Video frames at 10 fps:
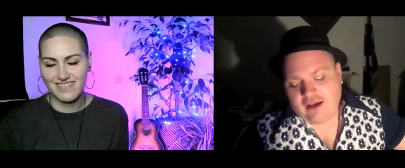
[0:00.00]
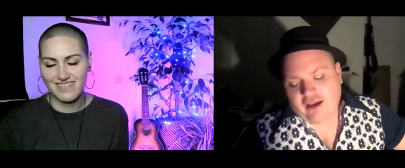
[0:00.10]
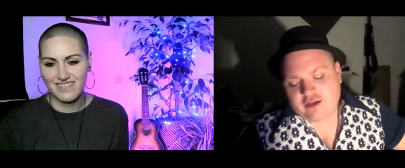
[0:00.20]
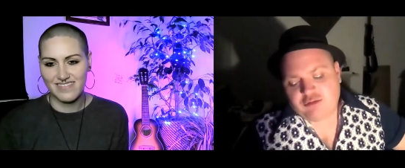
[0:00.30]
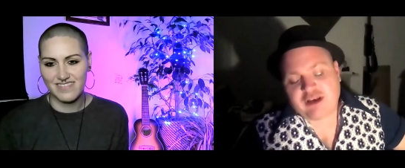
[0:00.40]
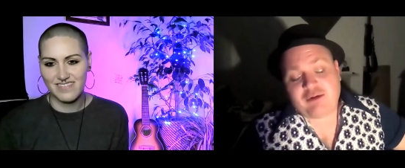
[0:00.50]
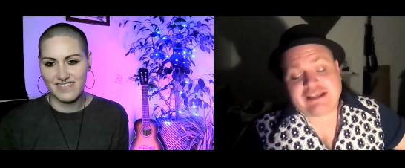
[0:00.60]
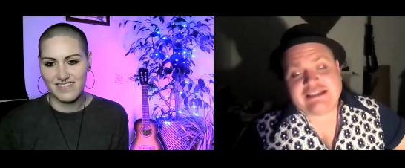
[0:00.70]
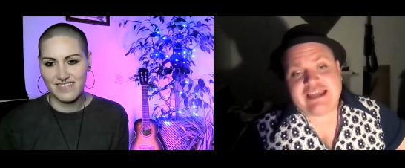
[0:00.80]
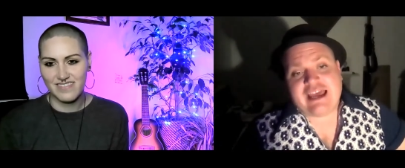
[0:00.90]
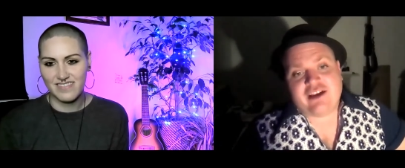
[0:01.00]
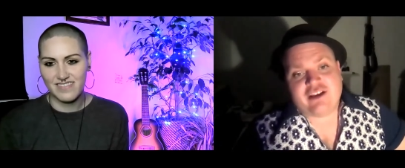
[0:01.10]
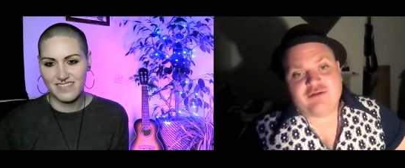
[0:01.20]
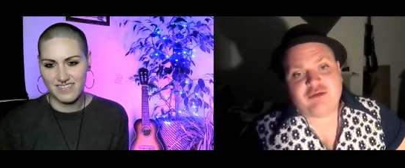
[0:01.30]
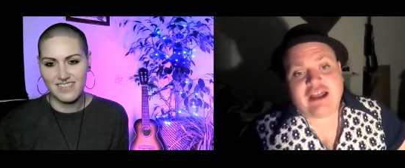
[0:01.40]
Speaker 1: it's been a bit
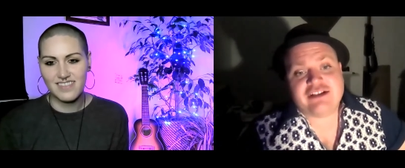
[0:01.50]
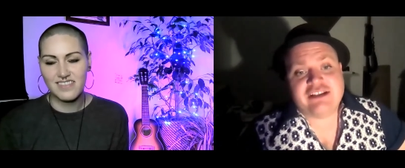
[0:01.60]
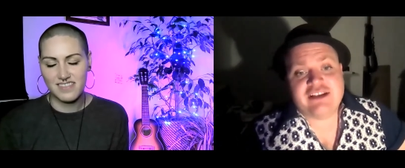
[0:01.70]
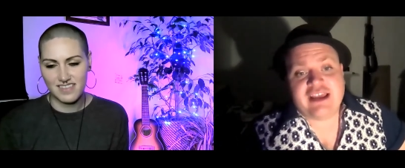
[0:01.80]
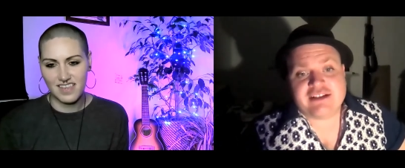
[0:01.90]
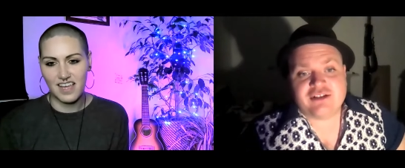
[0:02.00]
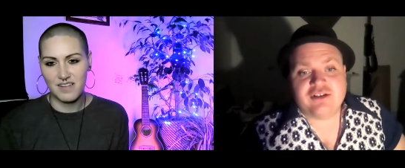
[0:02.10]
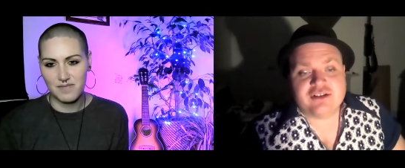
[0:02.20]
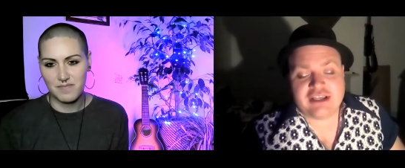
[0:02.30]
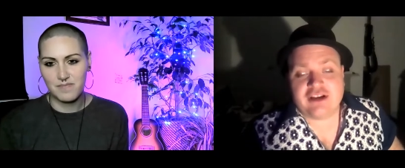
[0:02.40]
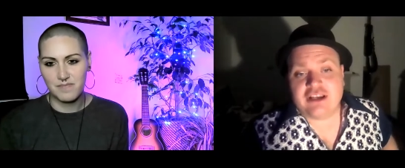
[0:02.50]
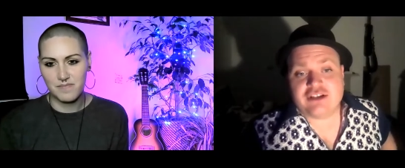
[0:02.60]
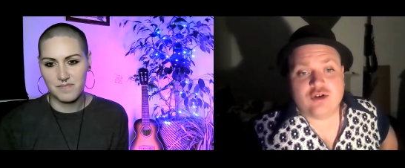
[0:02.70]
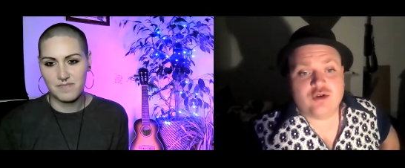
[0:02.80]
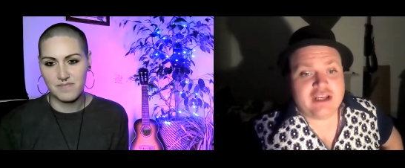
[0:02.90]
staggered. But actually, the next song, single is
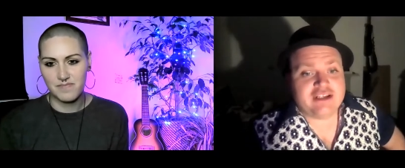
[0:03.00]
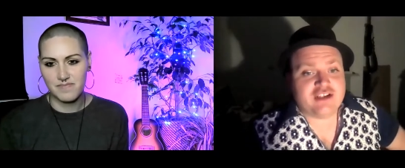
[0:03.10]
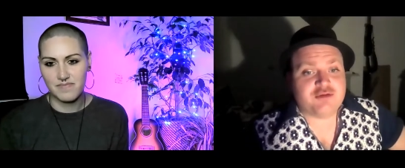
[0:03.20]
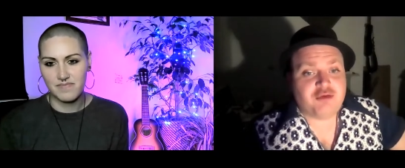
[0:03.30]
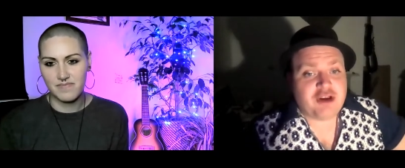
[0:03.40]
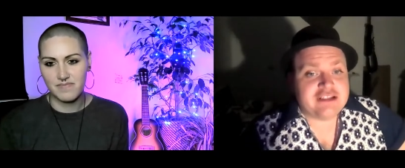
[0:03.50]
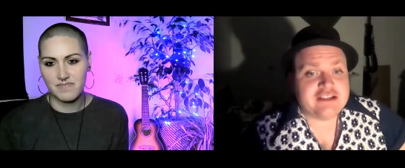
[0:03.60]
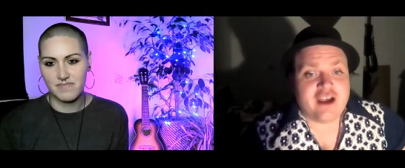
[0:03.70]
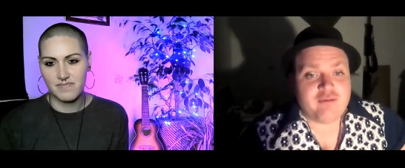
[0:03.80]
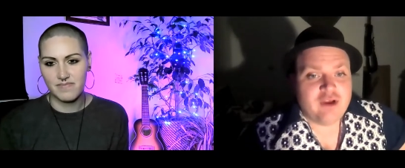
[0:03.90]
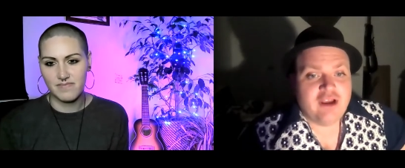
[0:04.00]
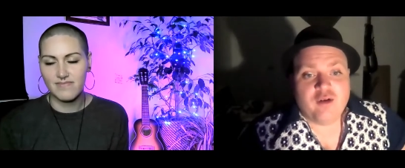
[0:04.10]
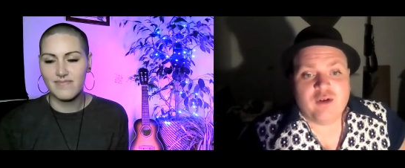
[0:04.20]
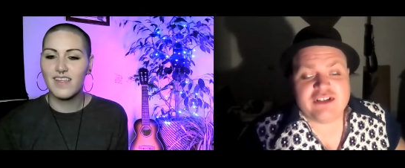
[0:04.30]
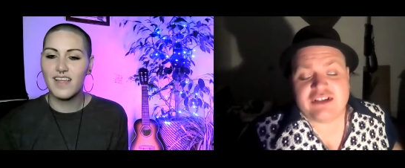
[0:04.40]
called Into Springtime,
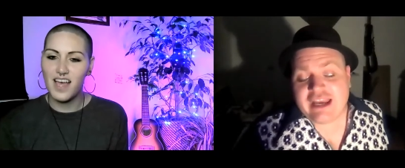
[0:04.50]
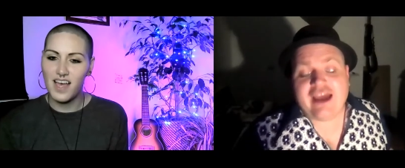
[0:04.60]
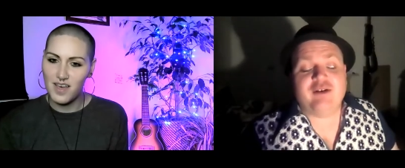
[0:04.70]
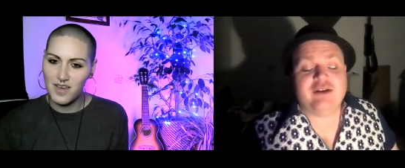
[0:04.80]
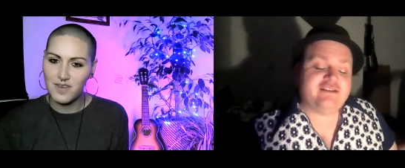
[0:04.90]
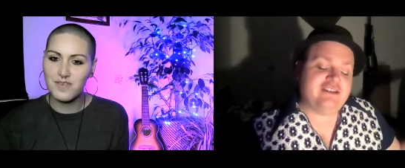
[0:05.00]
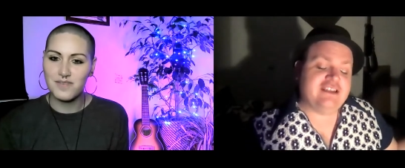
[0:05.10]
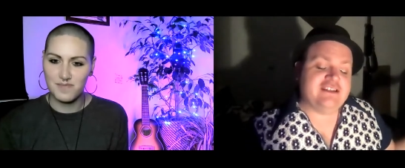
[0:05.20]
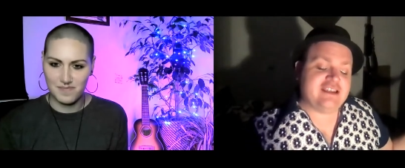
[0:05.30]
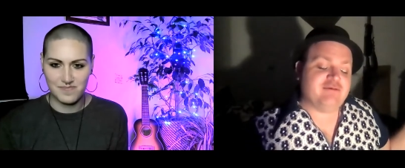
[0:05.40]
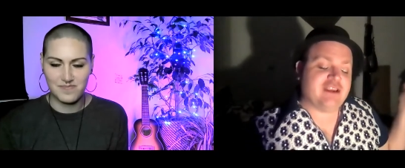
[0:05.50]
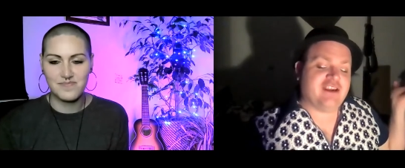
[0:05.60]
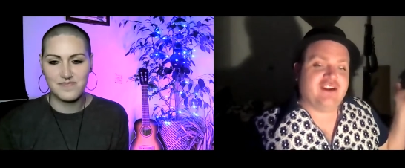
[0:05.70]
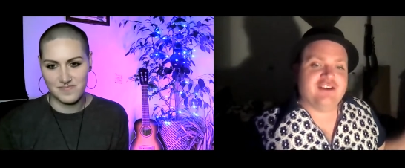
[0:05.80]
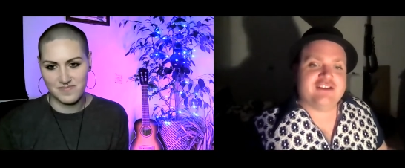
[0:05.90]
which now it, it seems like a
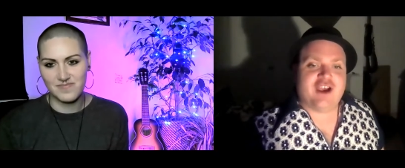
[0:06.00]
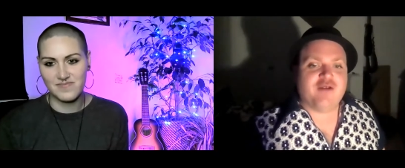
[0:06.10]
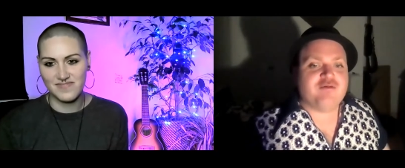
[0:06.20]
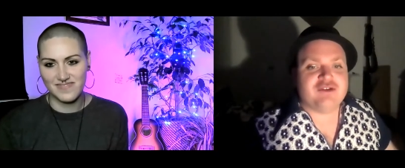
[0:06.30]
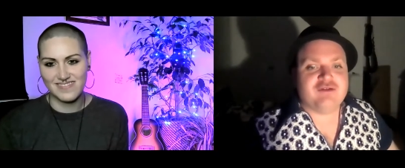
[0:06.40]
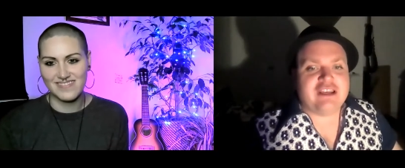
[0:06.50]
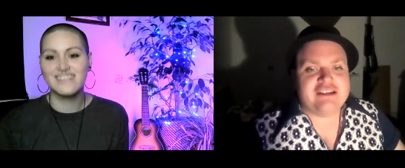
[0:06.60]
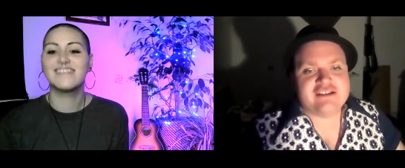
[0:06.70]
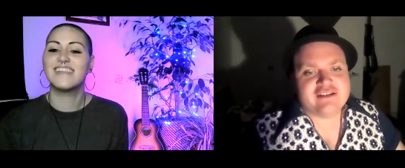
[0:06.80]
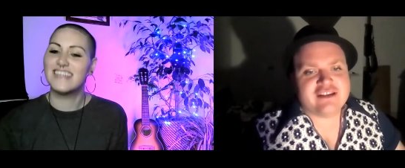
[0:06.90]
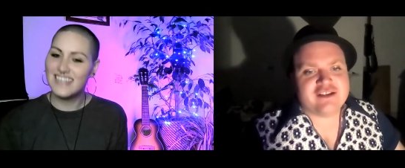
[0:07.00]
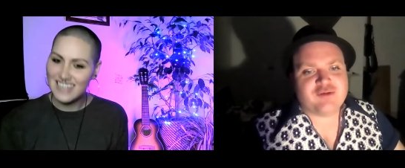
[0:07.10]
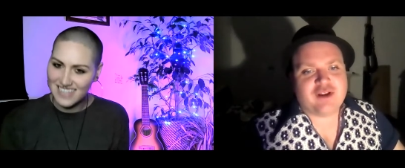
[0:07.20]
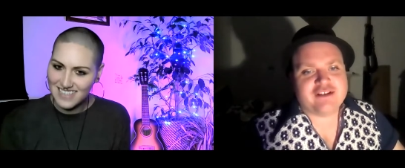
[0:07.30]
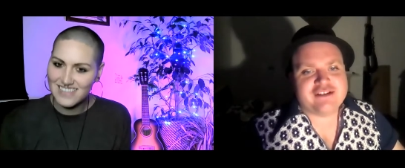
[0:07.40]
good time to release this
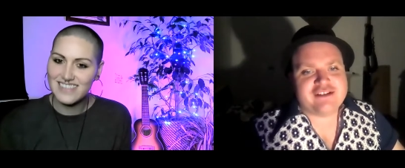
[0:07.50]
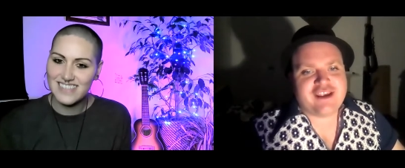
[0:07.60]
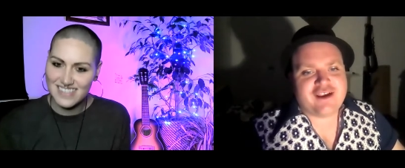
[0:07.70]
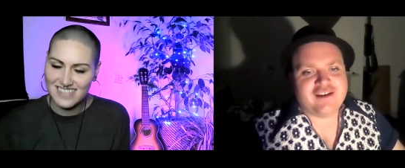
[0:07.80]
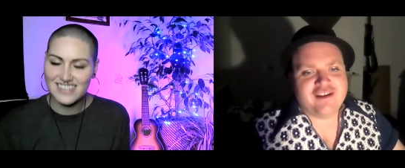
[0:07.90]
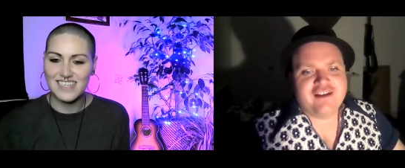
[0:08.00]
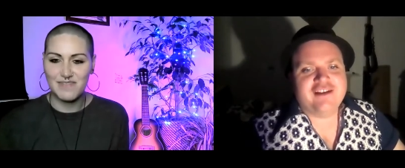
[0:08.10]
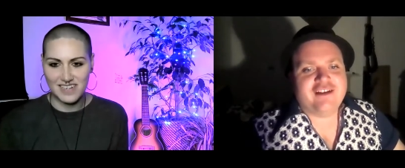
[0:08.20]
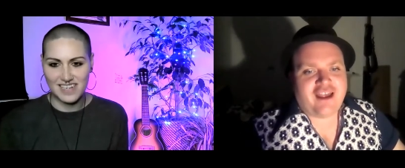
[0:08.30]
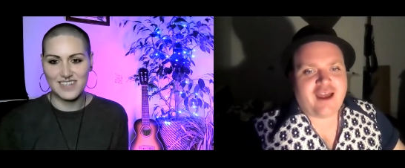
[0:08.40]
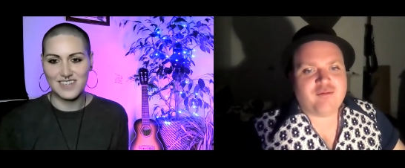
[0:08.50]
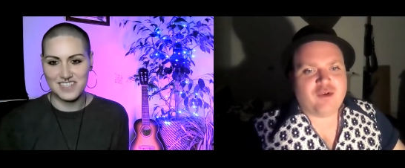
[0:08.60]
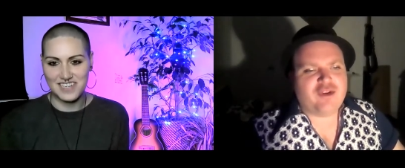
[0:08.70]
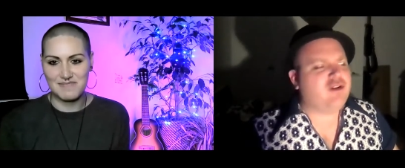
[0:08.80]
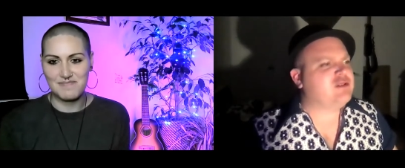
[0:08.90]
one. So, um,
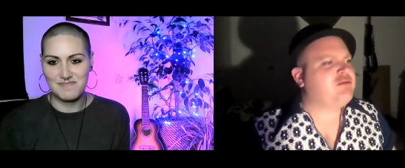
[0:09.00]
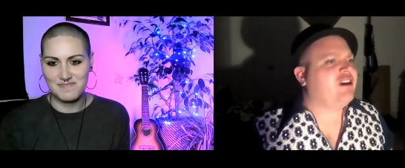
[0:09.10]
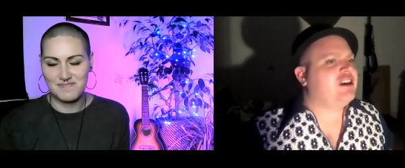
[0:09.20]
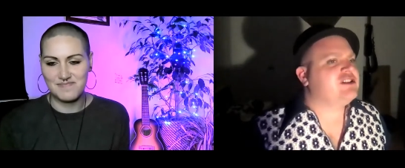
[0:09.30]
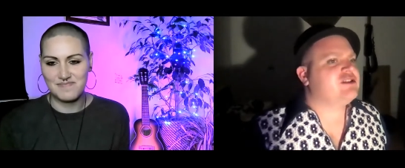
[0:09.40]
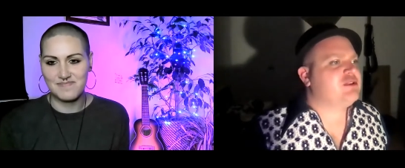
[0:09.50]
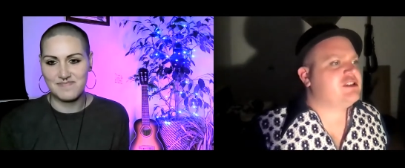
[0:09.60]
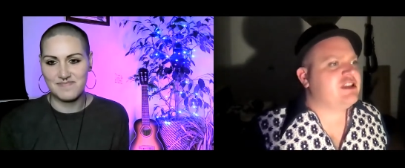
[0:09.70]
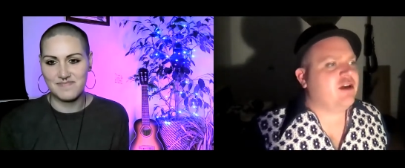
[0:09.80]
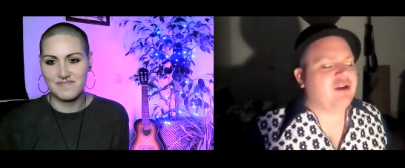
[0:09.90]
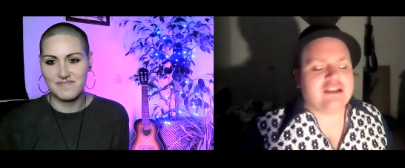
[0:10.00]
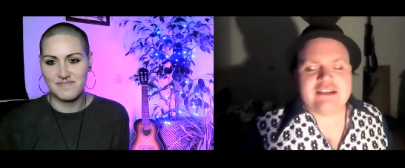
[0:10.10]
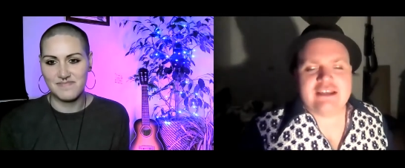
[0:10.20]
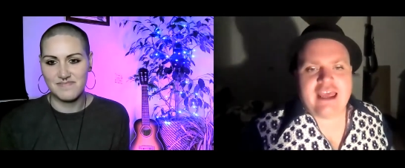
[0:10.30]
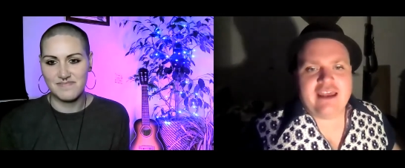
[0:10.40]
although it's, apparently it's been snowing
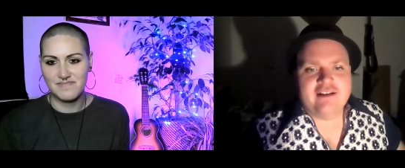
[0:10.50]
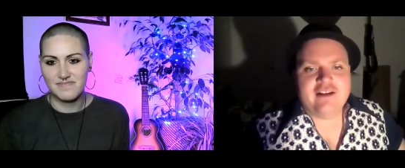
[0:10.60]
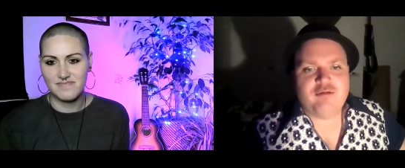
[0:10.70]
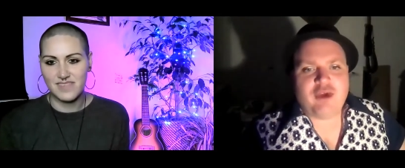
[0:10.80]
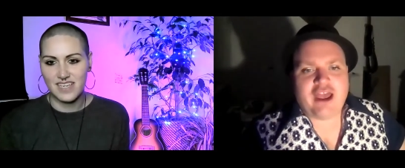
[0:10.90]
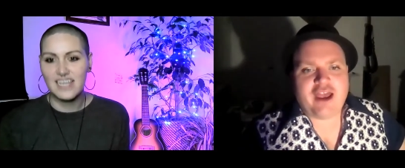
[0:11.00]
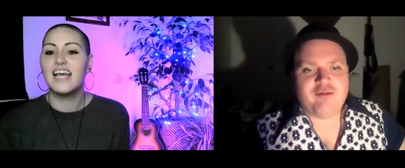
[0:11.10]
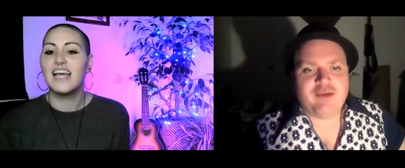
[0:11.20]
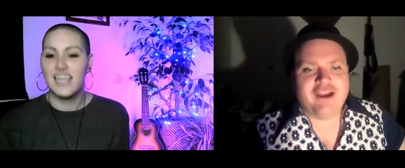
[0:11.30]
today, but um...